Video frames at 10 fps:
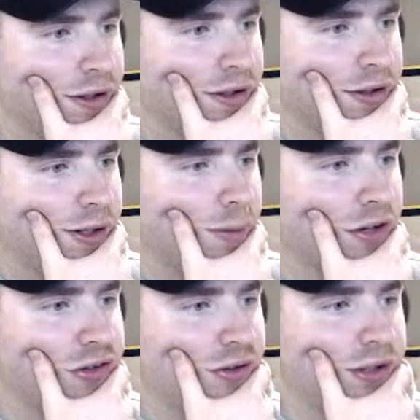He
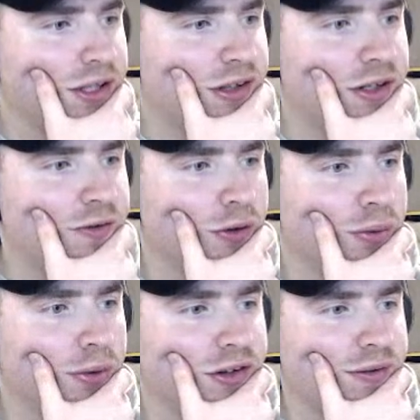might still... He's only 4
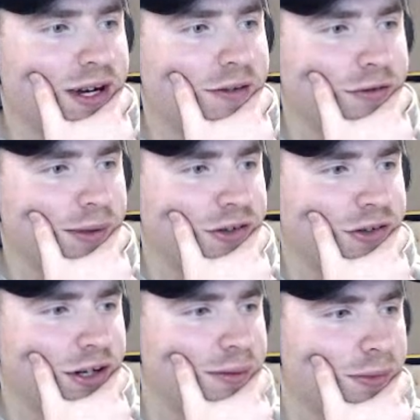points away from it,
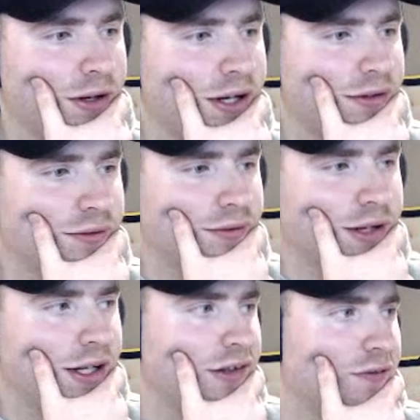so he might...
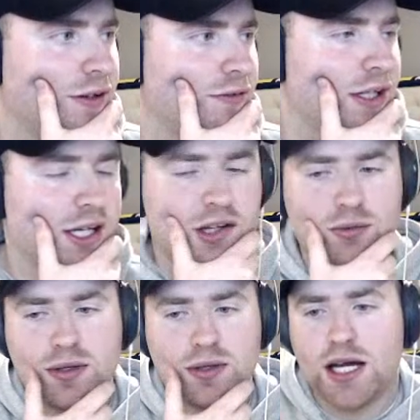And it's a 50 against
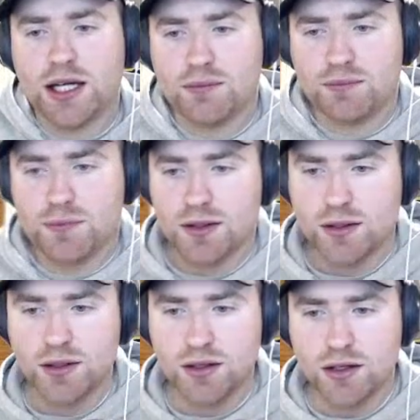Winhager.
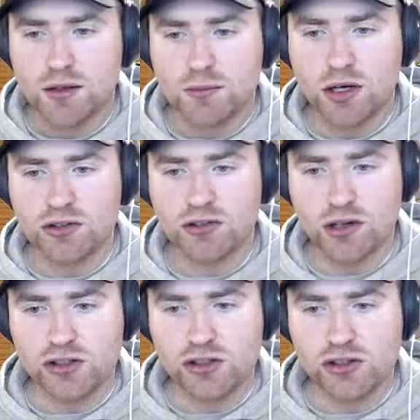Bright side
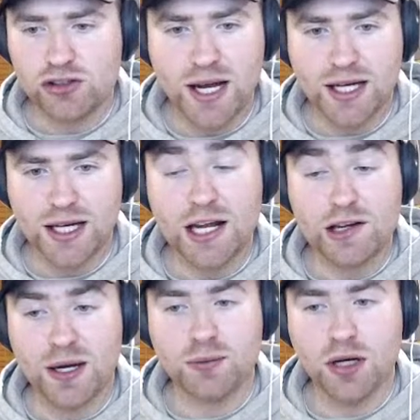is Showmaker. Yeah, he's
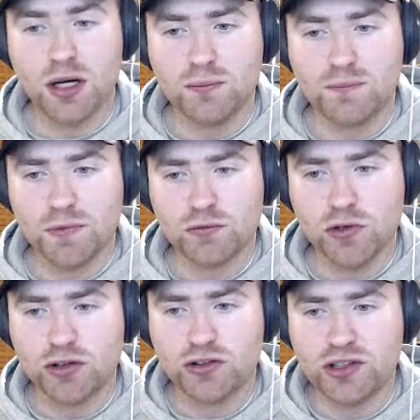played well.
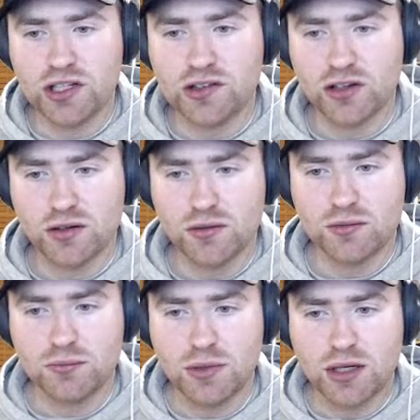Ross is on
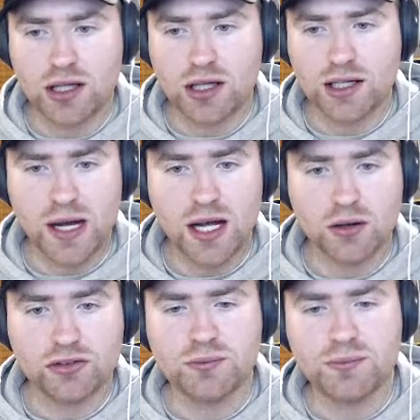McCluggage
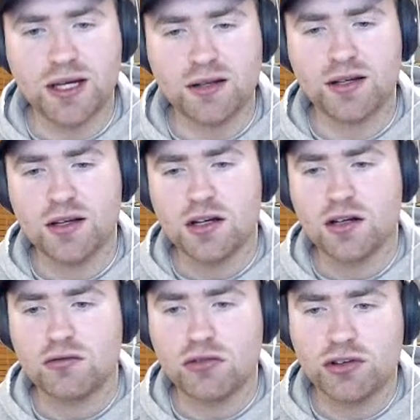Bales. But
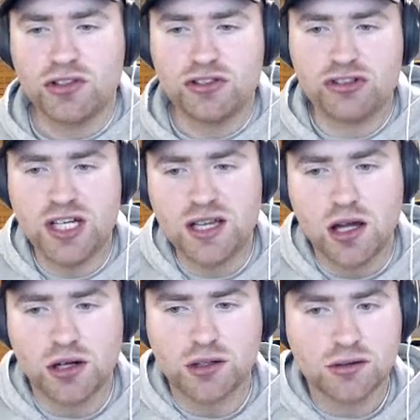Ross is shit,
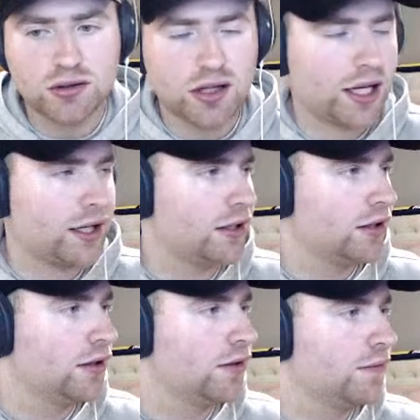though. Like,
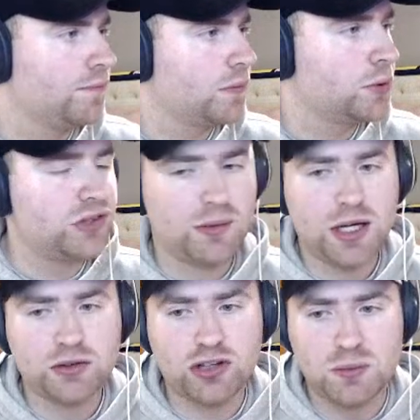put someone
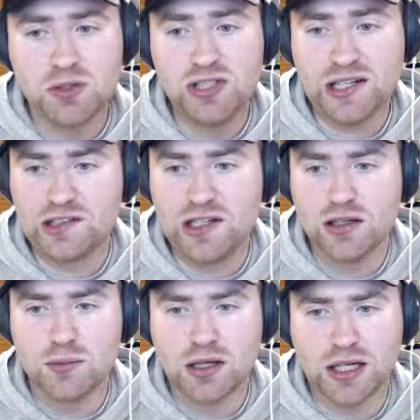else on him. Put Jack Steele
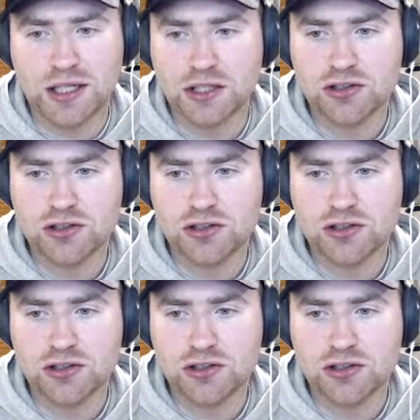on McCluggage.